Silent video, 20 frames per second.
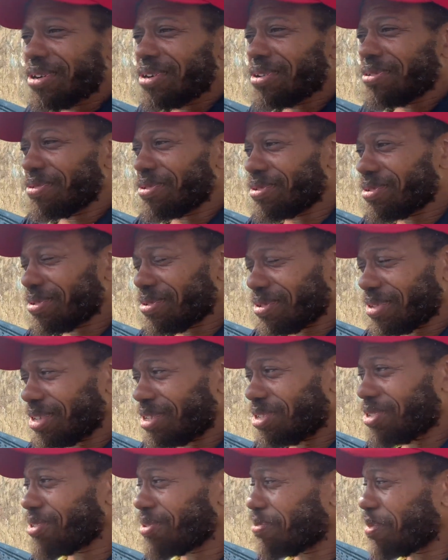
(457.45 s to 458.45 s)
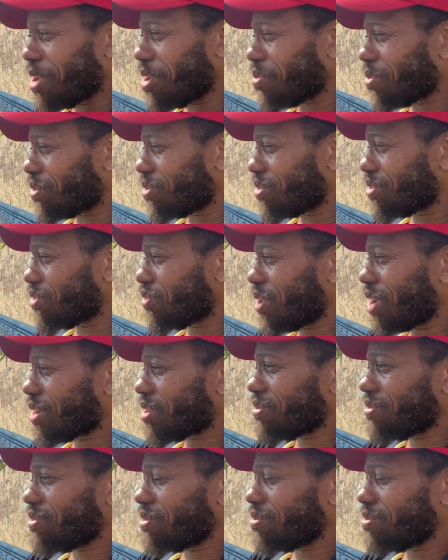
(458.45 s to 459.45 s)
where they should be able to track
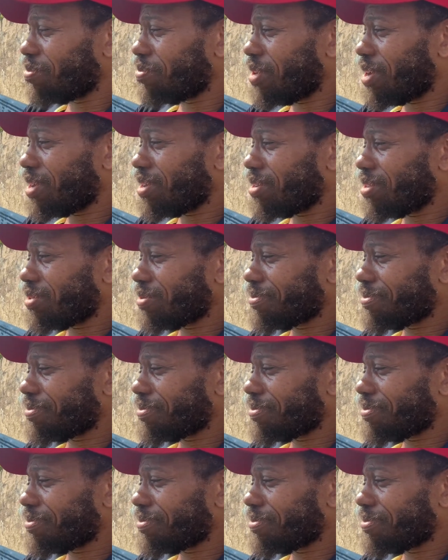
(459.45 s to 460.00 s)
you a little better.